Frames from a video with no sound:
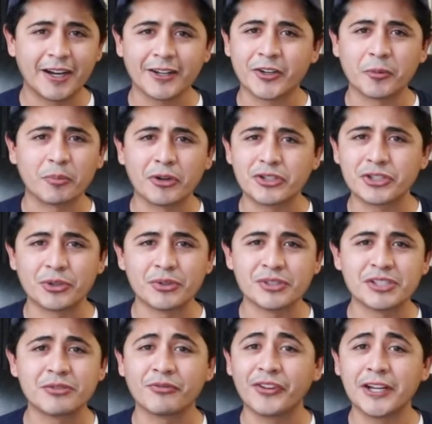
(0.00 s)

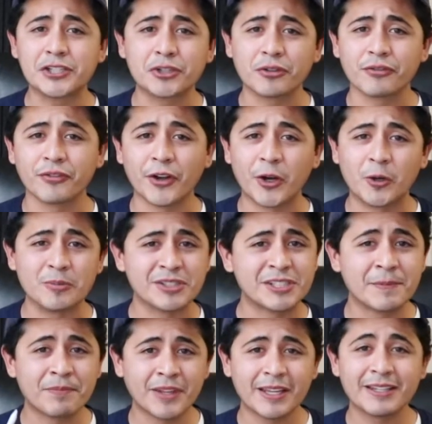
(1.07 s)
commercials, feature
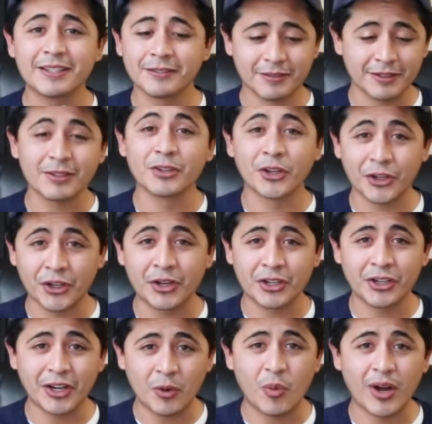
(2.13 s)
films. You're
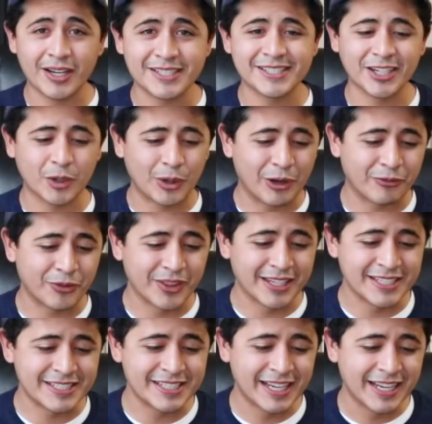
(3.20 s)
gonna want to stick around for
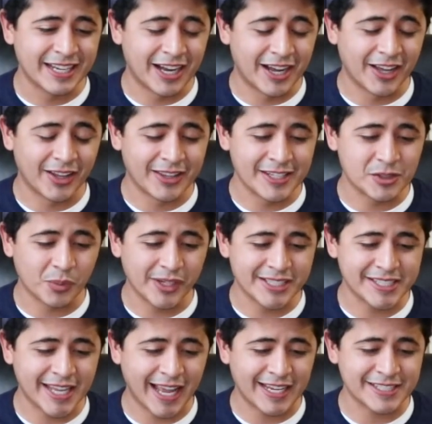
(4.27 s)
this this
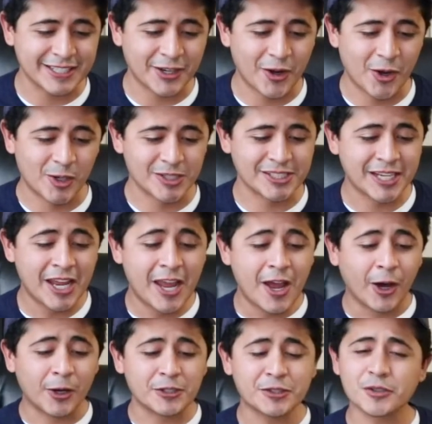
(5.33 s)
week's casting calls.
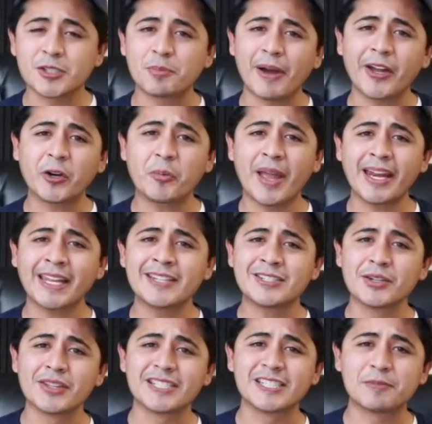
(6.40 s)
Also, Spider-Man
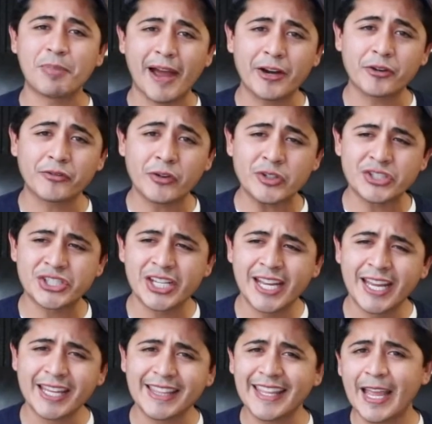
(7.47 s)
Into the Spider-Verse,
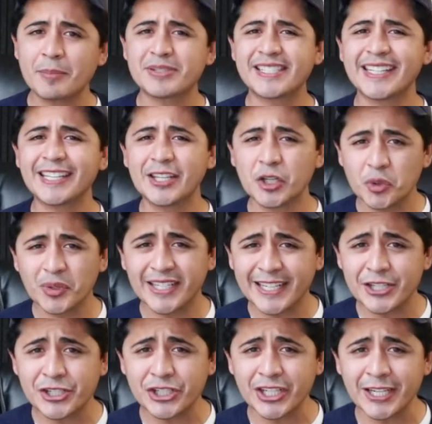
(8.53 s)
the MCU
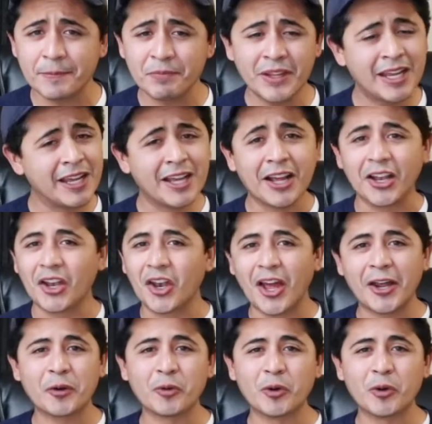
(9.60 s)
edition. A lot of